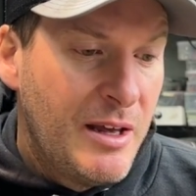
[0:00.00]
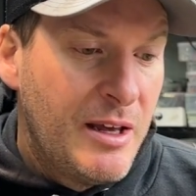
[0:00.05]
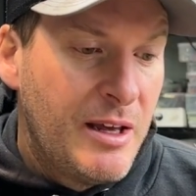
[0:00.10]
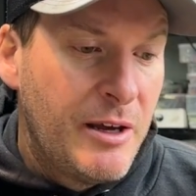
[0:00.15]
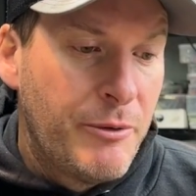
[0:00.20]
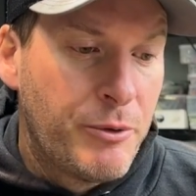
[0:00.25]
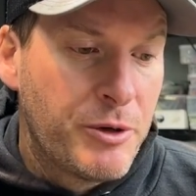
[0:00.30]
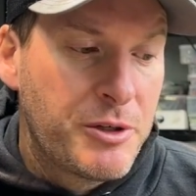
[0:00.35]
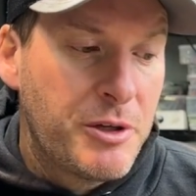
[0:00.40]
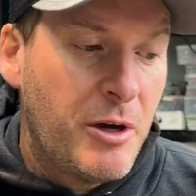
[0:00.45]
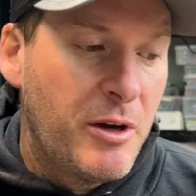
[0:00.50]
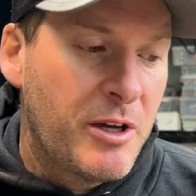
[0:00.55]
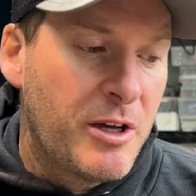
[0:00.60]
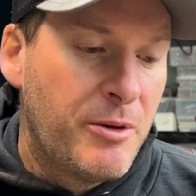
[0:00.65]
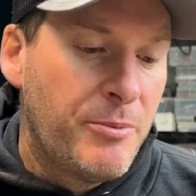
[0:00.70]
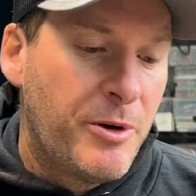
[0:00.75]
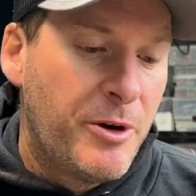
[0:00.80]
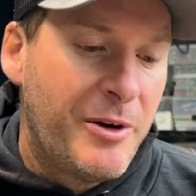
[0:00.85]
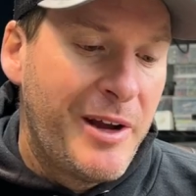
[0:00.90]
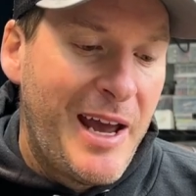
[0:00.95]
And we're talking
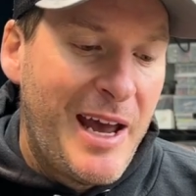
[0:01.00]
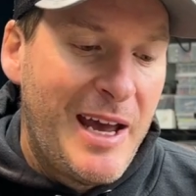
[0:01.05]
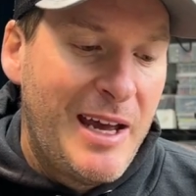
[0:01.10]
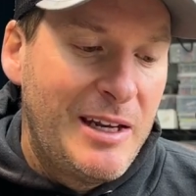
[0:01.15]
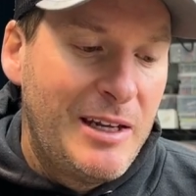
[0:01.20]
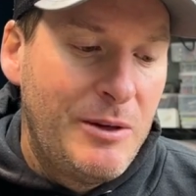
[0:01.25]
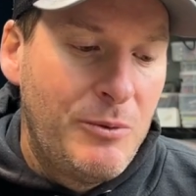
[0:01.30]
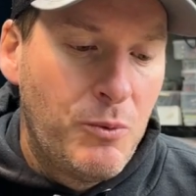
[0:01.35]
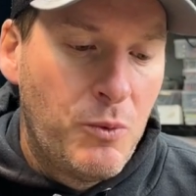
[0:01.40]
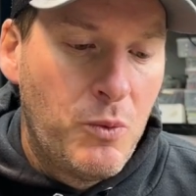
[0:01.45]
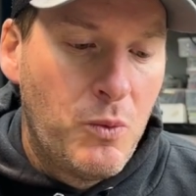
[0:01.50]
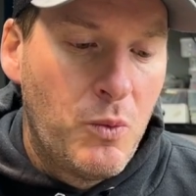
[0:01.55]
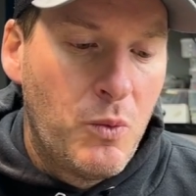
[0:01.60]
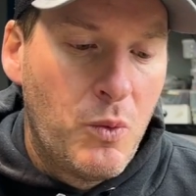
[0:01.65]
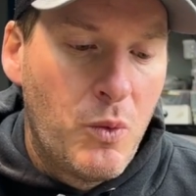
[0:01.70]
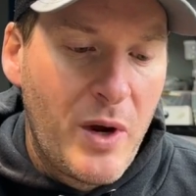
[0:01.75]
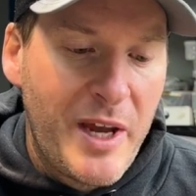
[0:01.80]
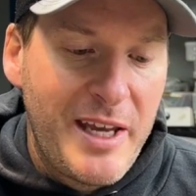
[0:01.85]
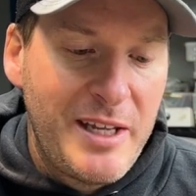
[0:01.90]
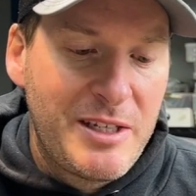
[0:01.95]
about adding
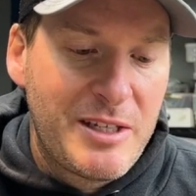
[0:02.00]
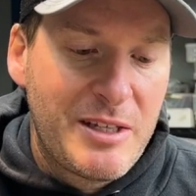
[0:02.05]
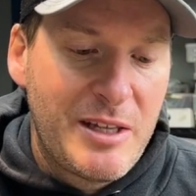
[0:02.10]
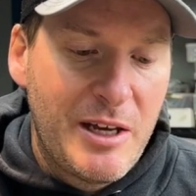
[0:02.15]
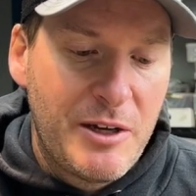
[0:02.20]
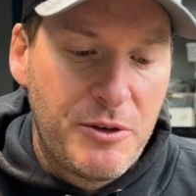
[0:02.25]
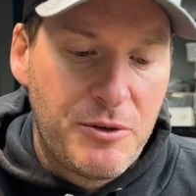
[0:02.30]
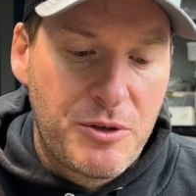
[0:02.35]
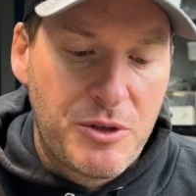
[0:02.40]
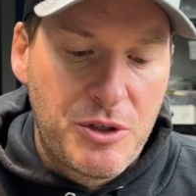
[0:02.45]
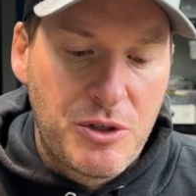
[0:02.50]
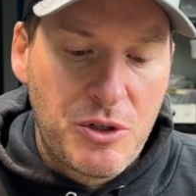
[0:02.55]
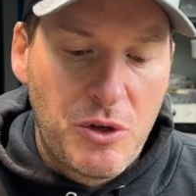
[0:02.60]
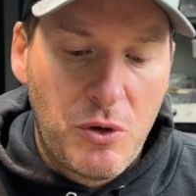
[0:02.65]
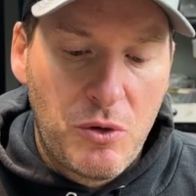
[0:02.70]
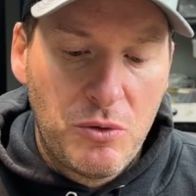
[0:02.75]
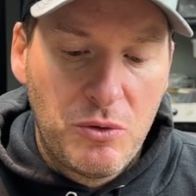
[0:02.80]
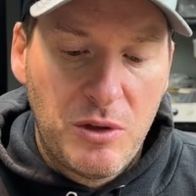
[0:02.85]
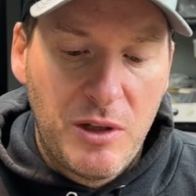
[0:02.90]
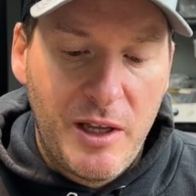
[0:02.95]
weights that are
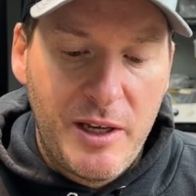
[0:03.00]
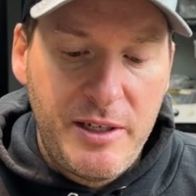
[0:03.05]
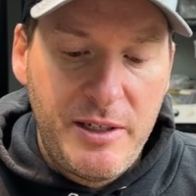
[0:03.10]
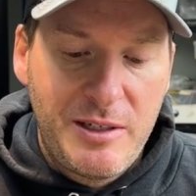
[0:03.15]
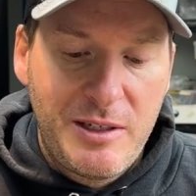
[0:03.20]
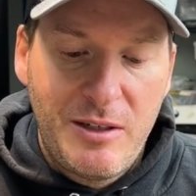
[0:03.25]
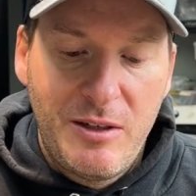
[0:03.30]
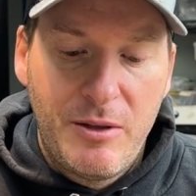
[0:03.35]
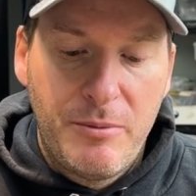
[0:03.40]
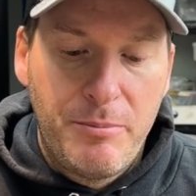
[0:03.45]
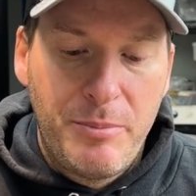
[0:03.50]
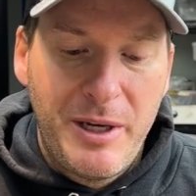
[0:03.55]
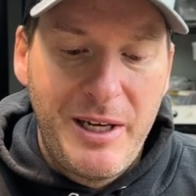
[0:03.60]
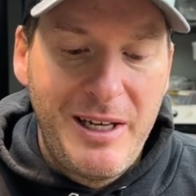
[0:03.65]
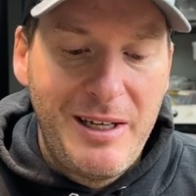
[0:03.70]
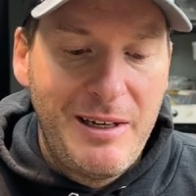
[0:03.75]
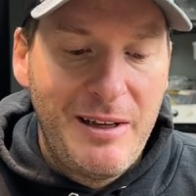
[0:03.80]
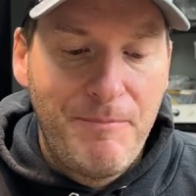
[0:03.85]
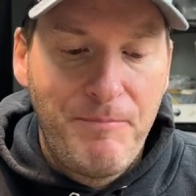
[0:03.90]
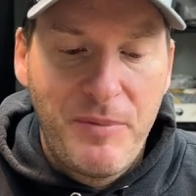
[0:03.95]
so light to the
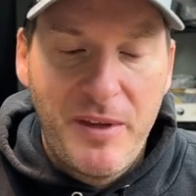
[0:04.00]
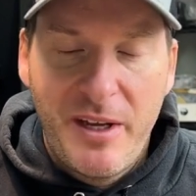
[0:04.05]
bait,